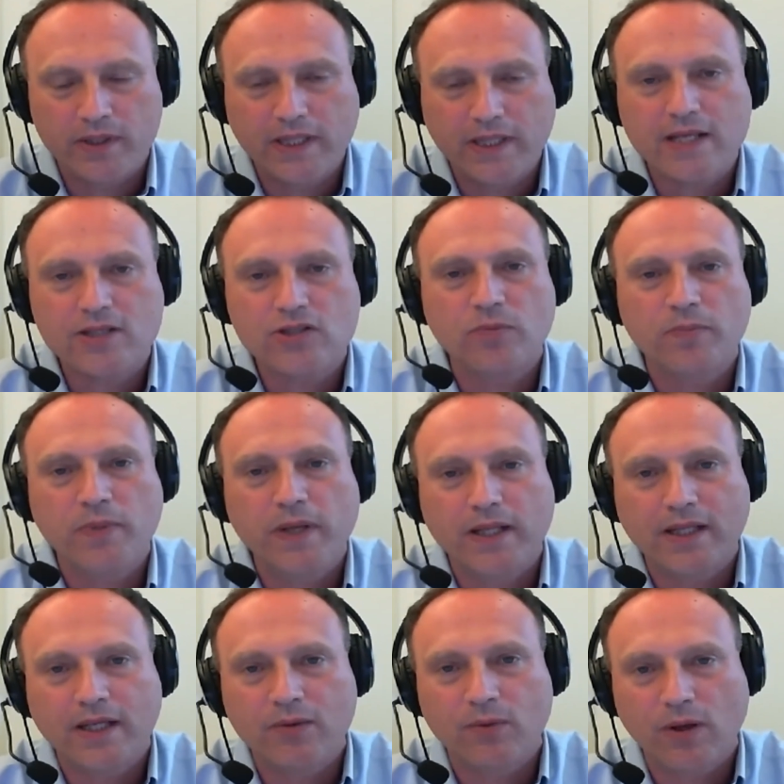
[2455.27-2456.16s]
There has to be a
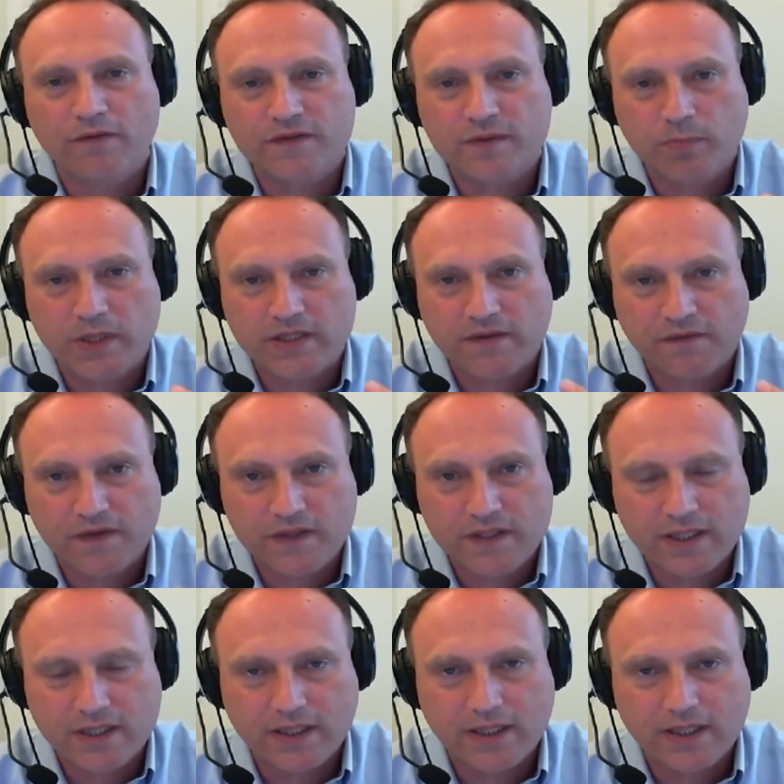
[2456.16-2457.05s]
degree of
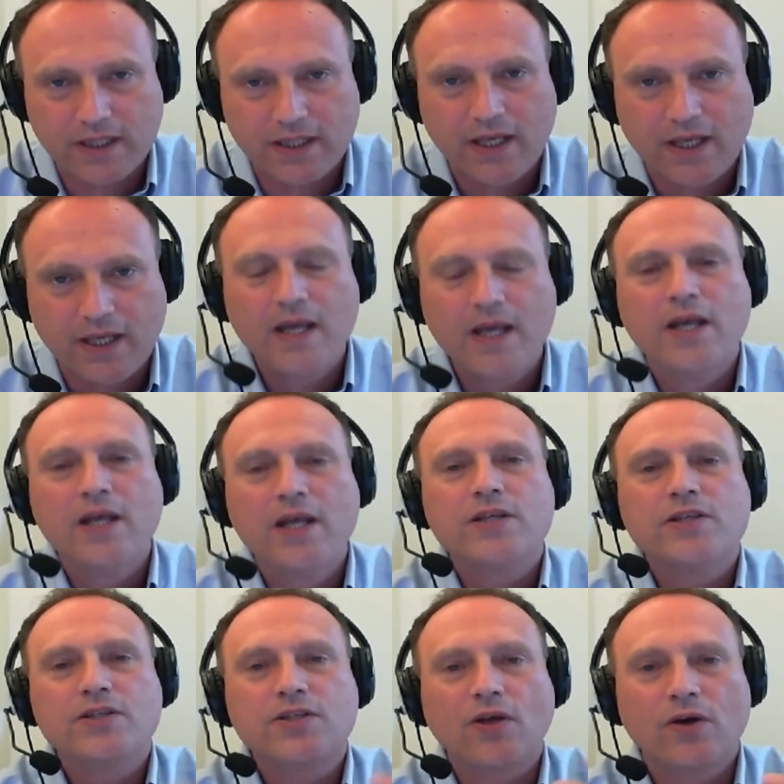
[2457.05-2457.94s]
specificity
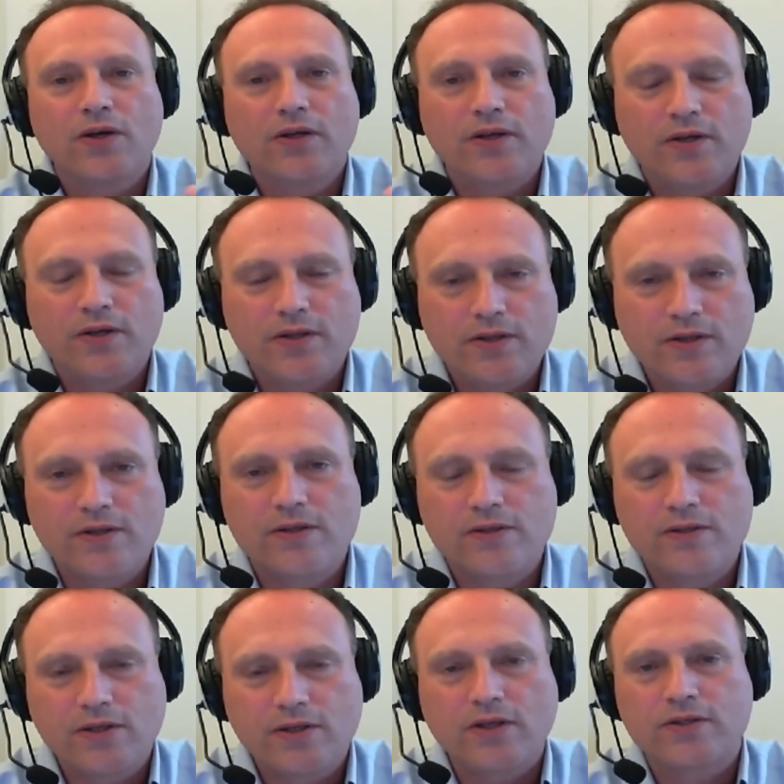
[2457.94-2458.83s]
so
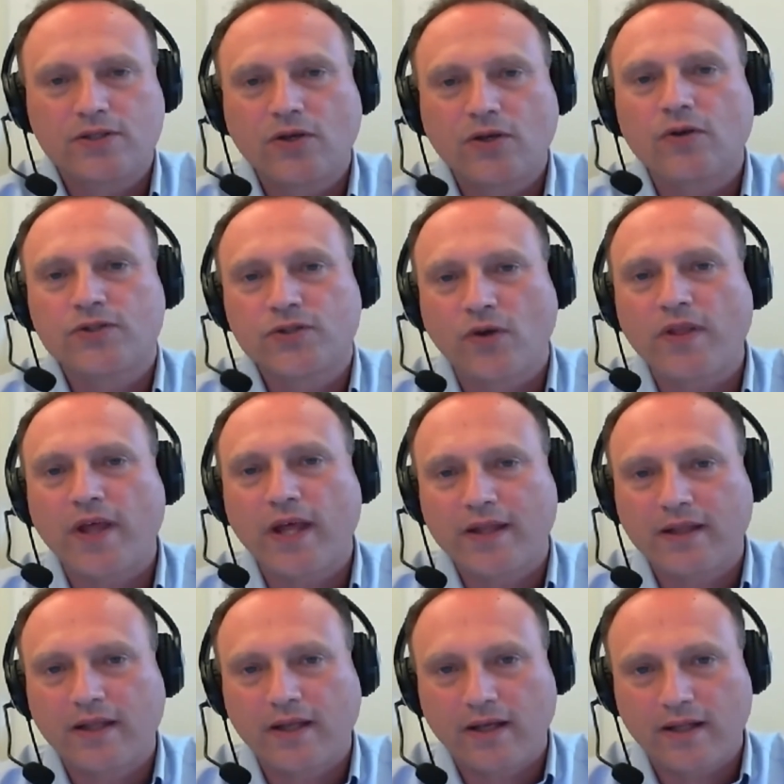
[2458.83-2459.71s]

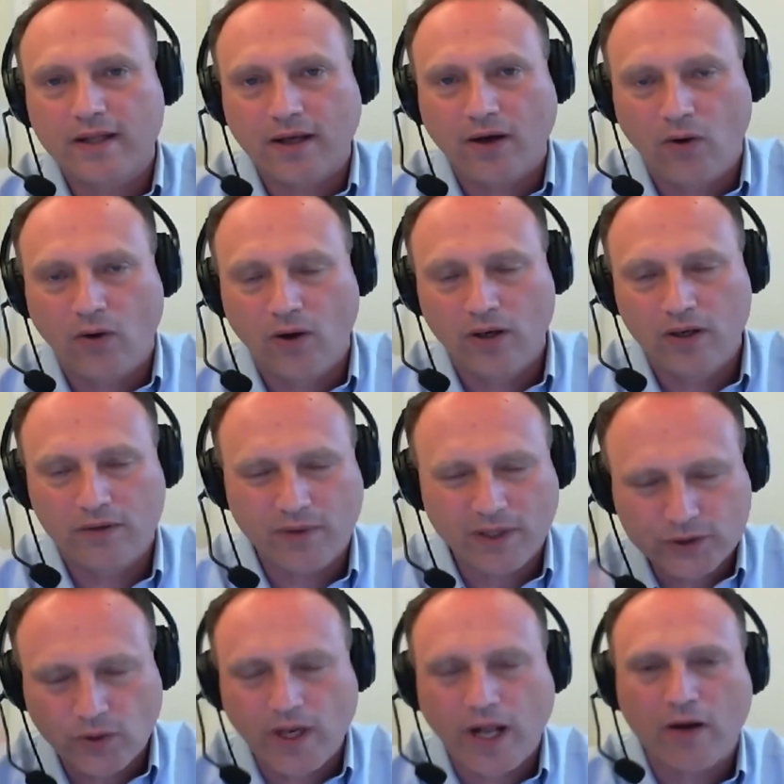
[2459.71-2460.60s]
that the whole
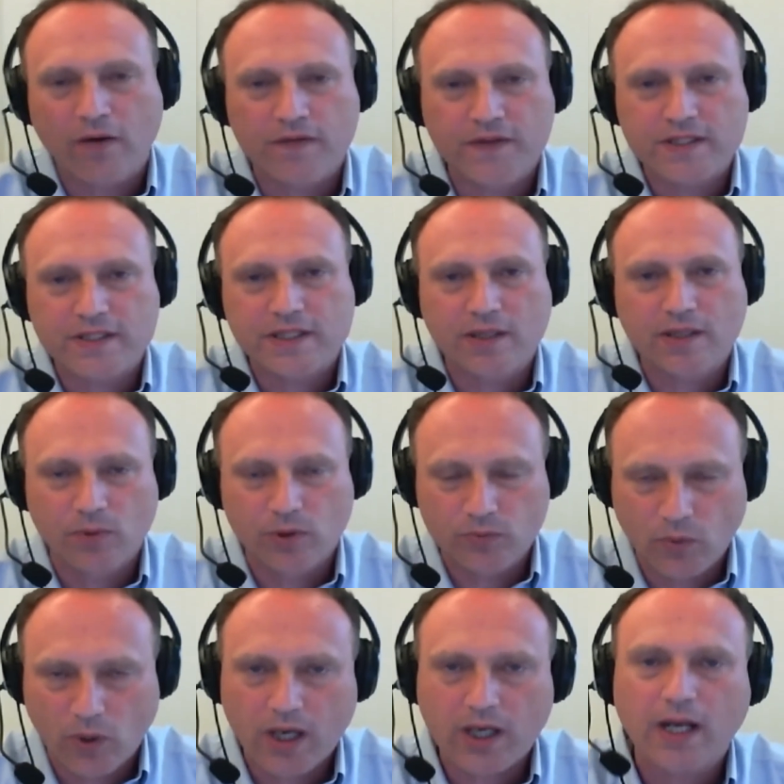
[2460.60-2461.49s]
rationale of the system would
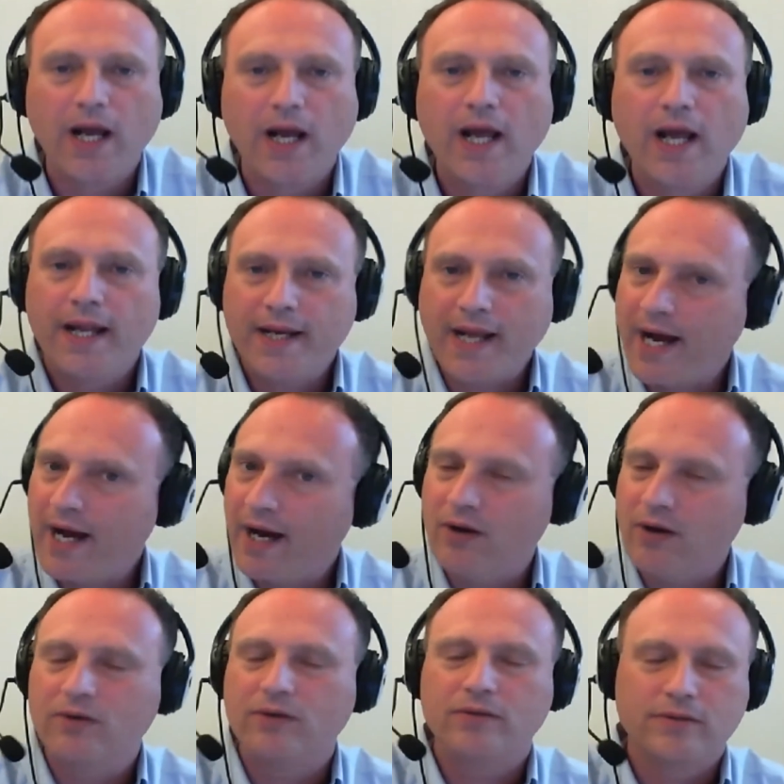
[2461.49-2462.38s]
work.
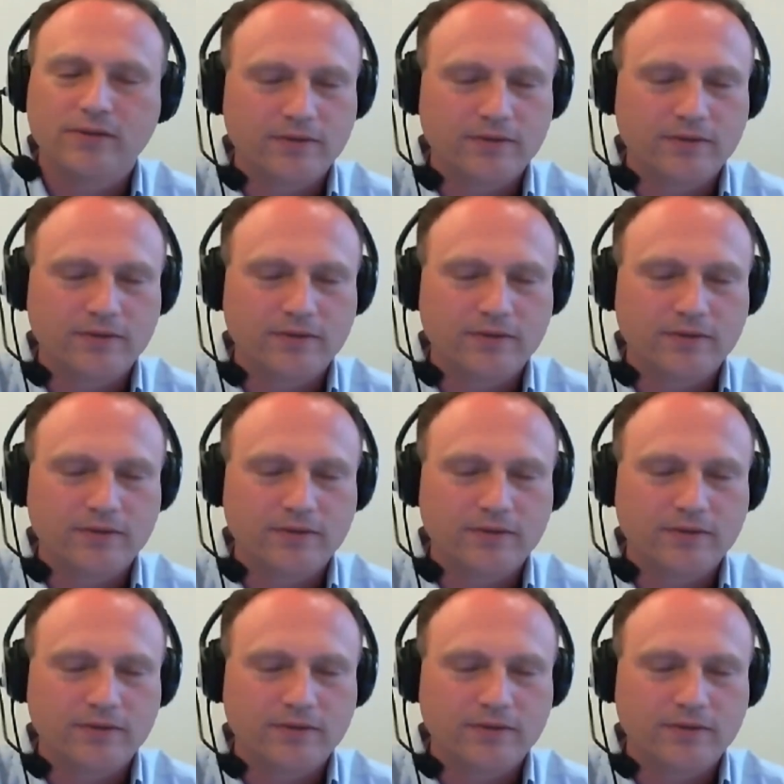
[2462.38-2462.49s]
Now,